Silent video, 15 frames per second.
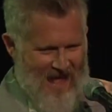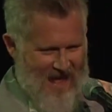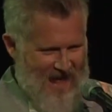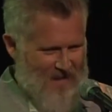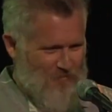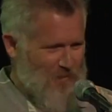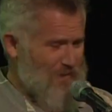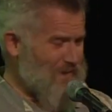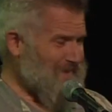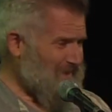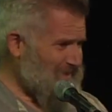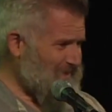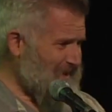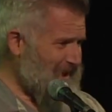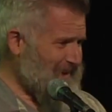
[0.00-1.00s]
And within
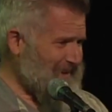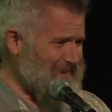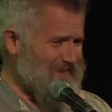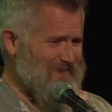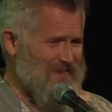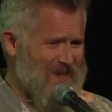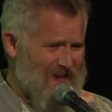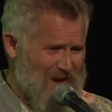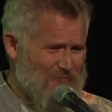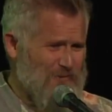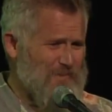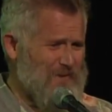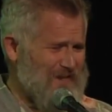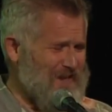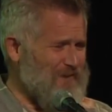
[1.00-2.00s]
seconds,
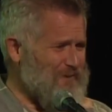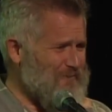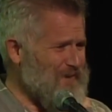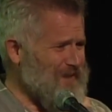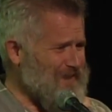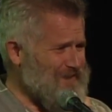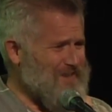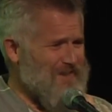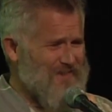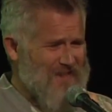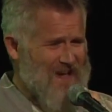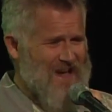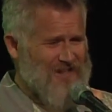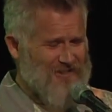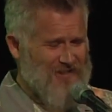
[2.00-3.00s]
everybody in the village has
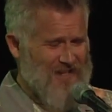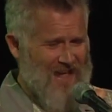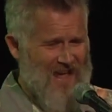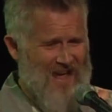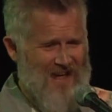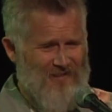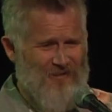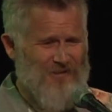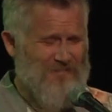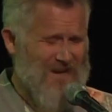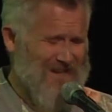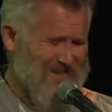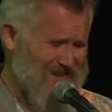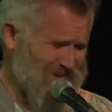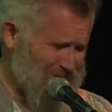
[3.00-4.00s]
actually handled
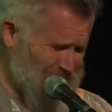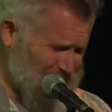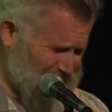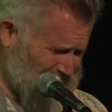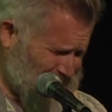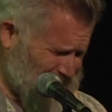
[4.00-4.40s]
my dinner.